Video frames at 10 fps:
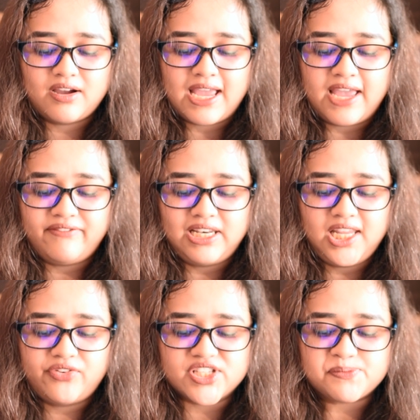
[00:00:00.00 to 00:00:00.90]

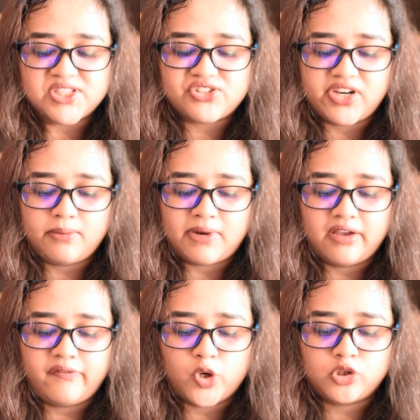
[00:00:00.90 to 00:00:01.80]
Heavenly Christmas Tree
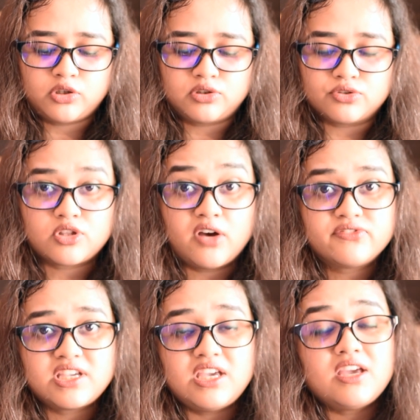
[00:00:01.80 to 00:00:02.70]
by Fyodor
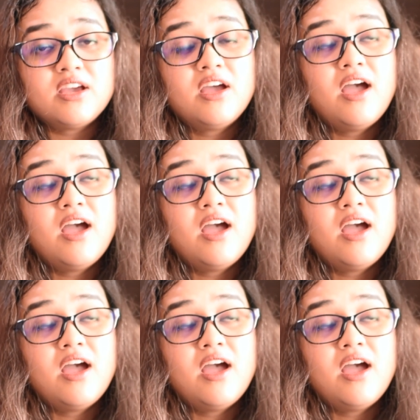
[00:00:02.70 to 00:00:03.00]
Dostoevsky.